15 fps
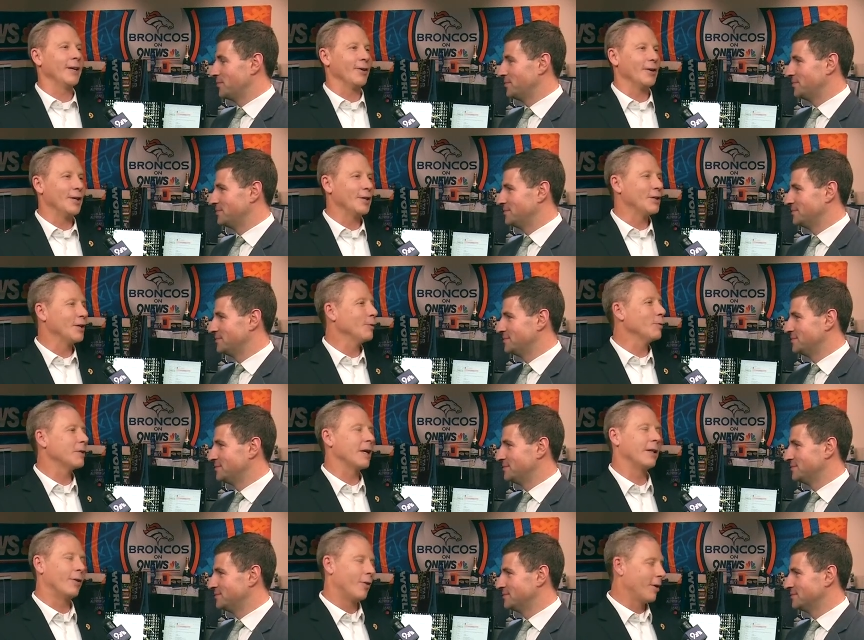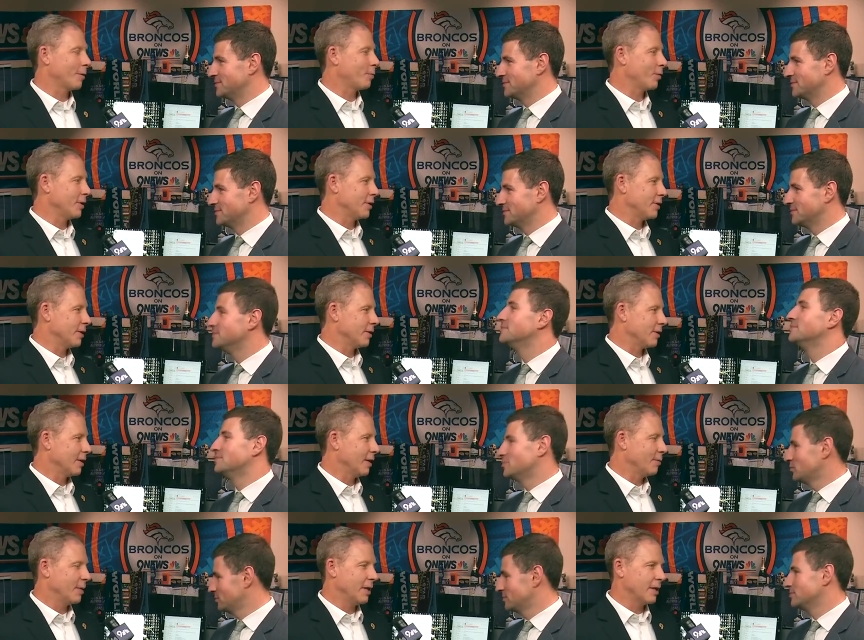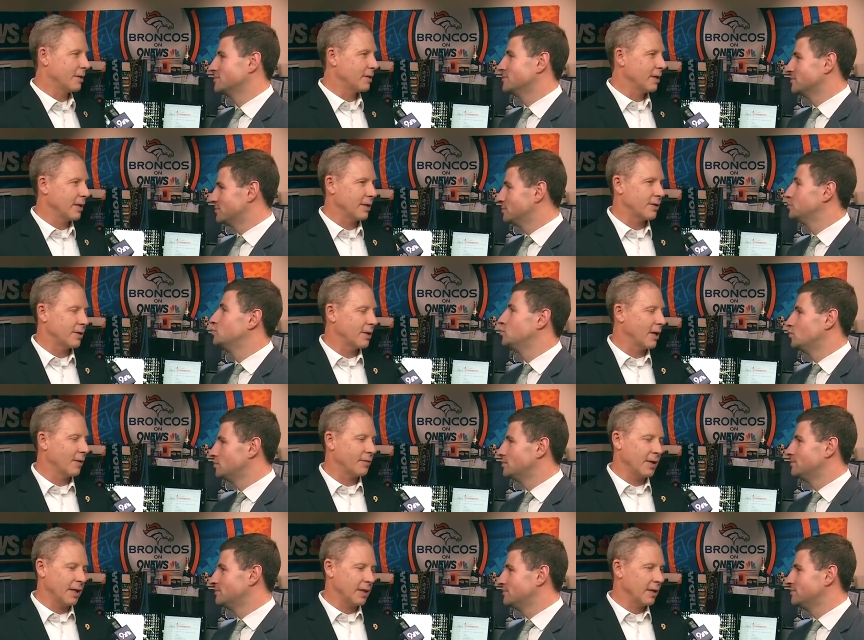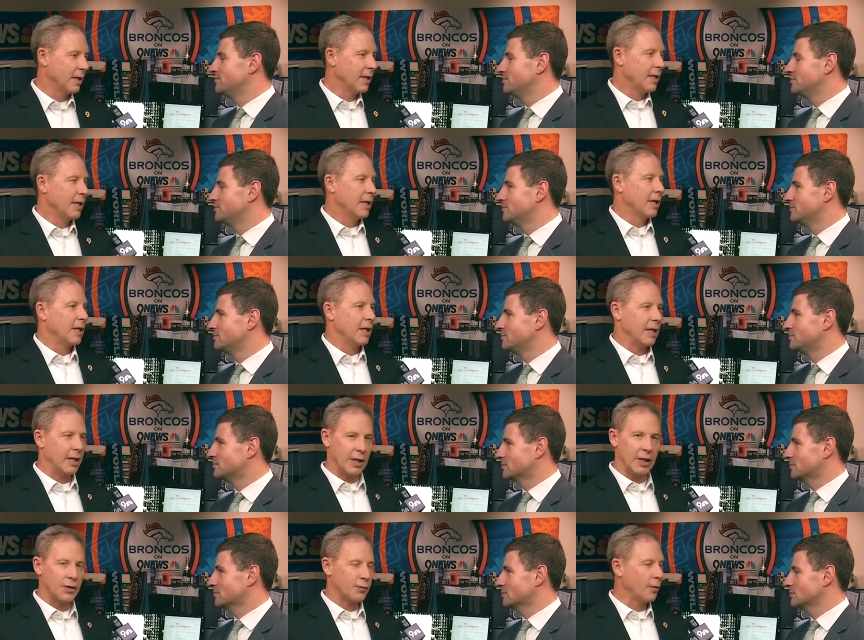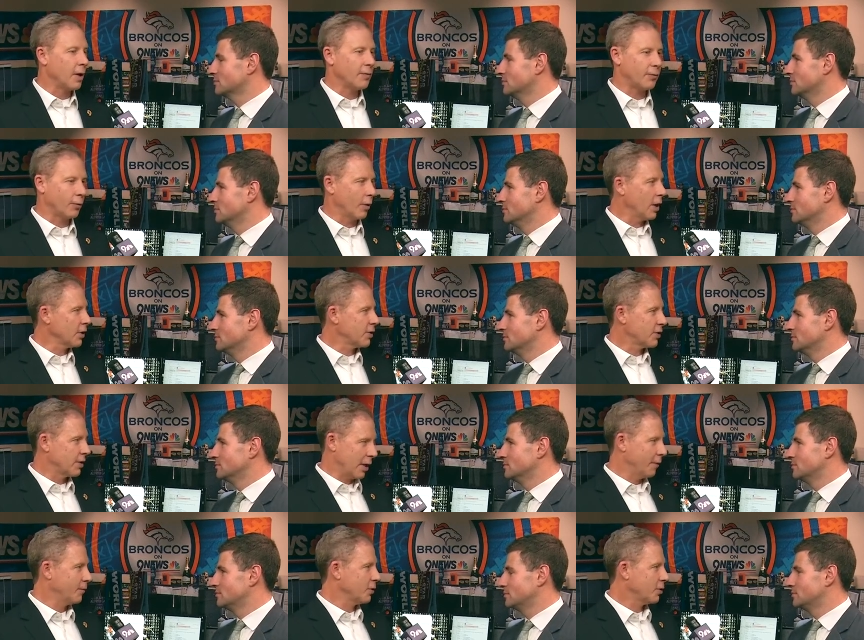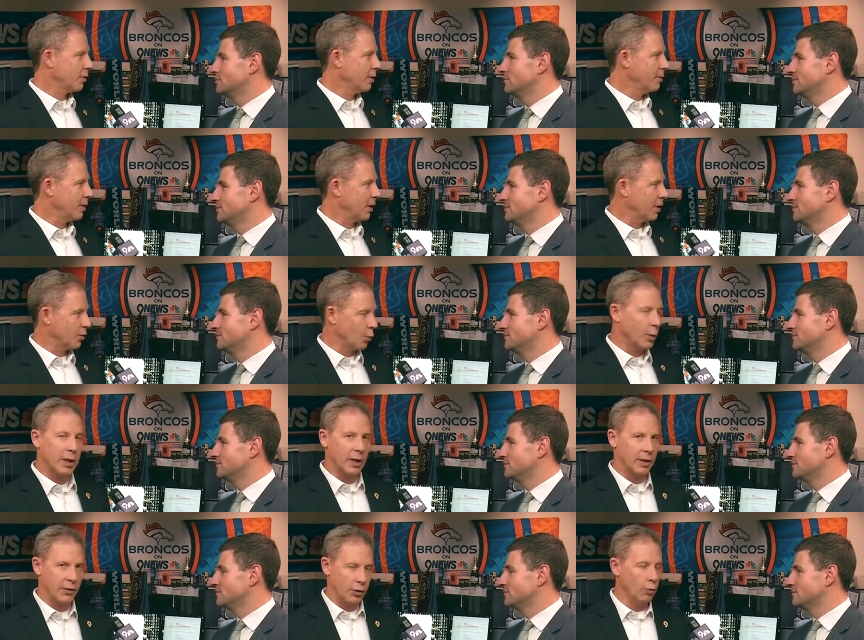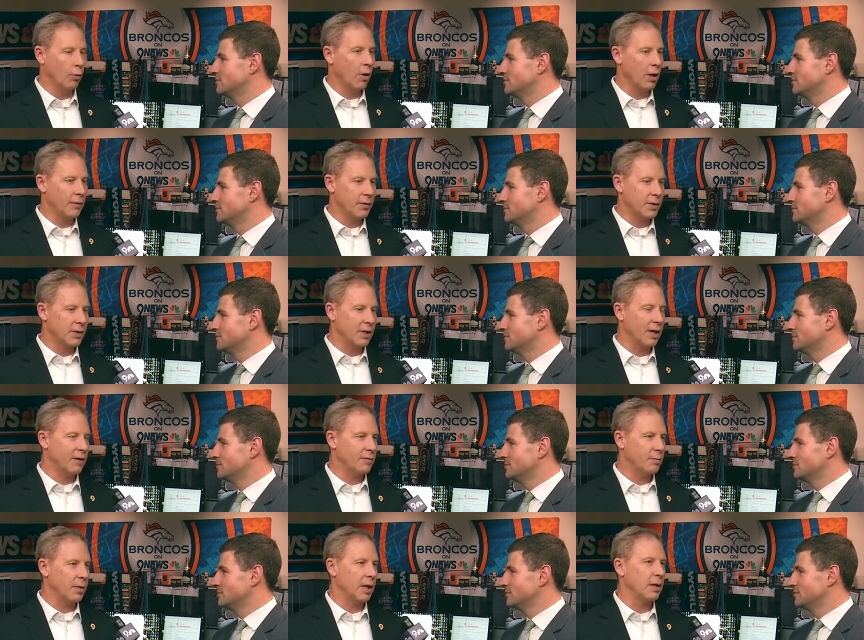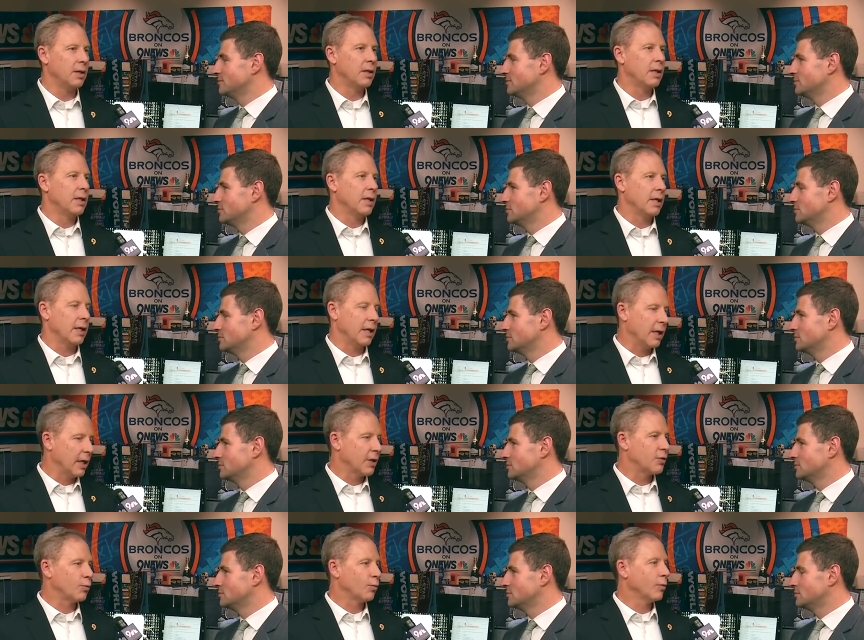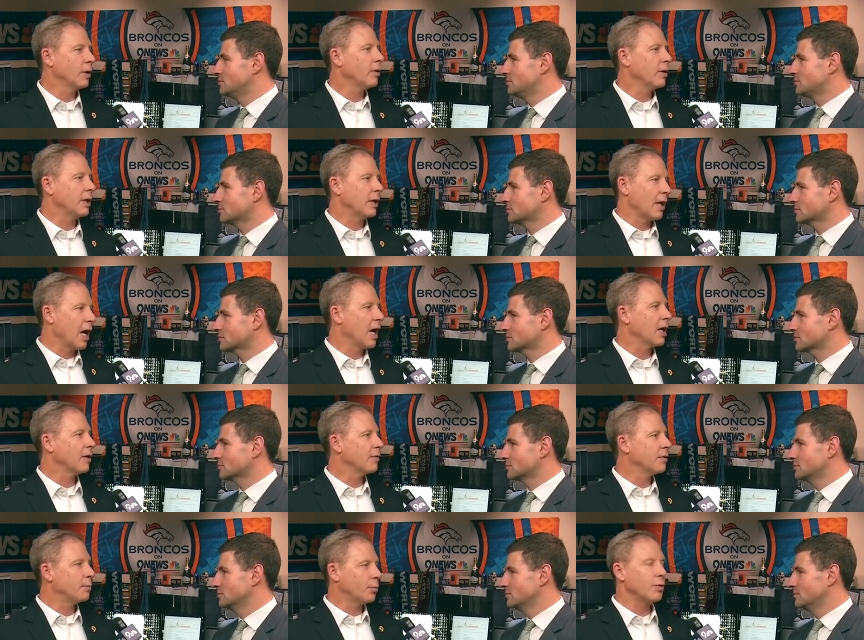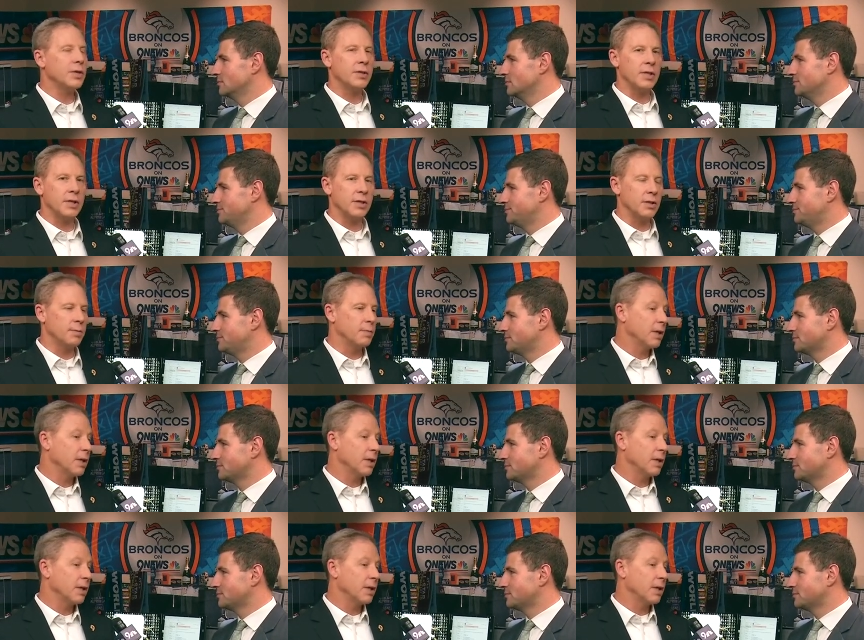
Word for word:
Speaker 1: here. It, it was a long preseason. I mean, it's it's tough. They, it, it's fun for us selfishly because we get to do all the stuff, but it's really kind of the preseason's